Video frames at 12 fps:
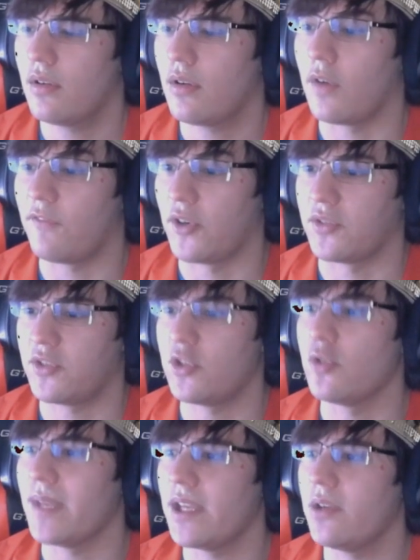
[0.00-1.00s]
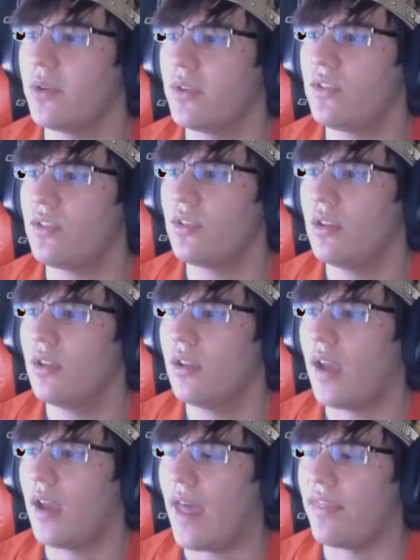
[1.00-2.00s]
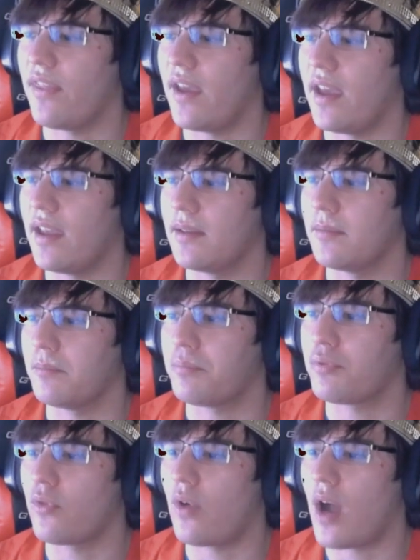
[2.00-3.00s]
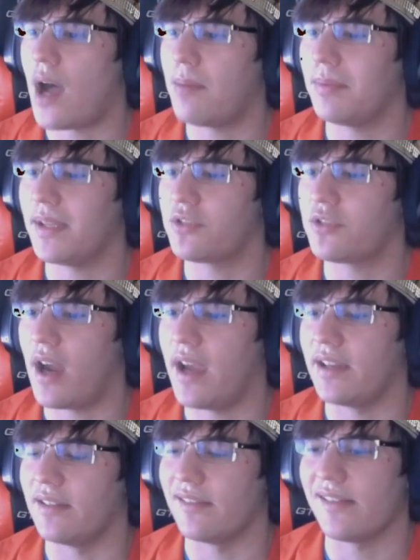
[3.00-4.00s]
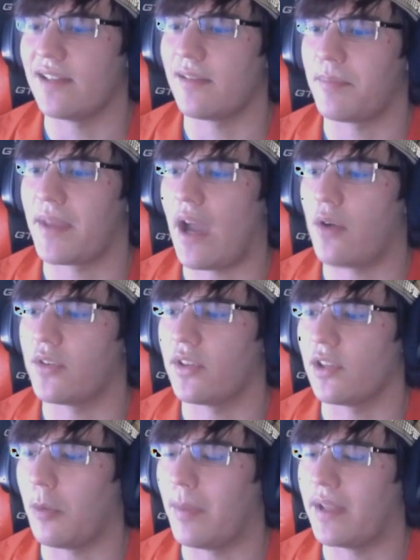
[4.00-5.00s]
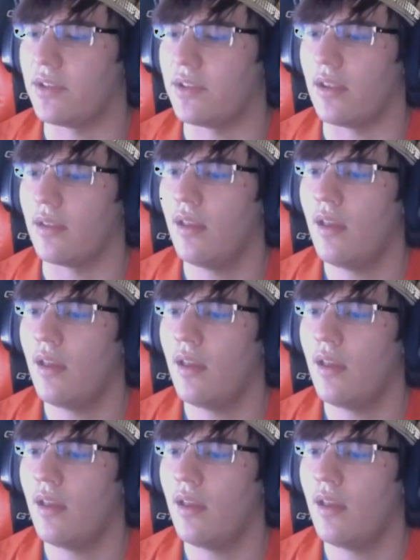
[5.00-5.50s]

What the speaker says: Or for 2 Mews. And then probably try and change up the count a little bit to